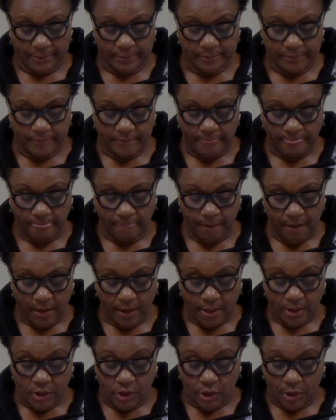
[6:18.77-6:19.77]
All right.
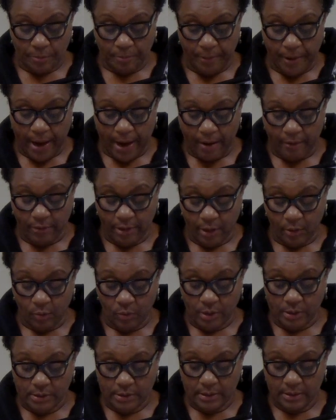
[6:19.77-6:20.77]
She apparently
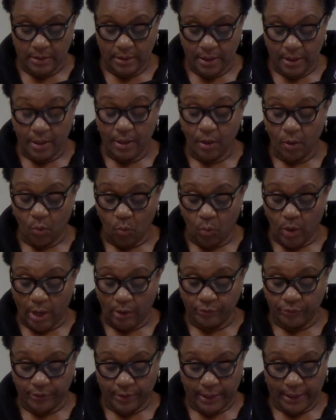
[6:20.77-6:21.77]
was
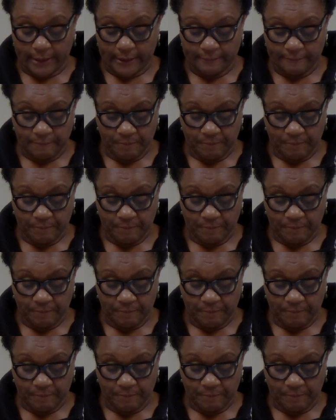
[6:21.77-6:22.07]
wealthy.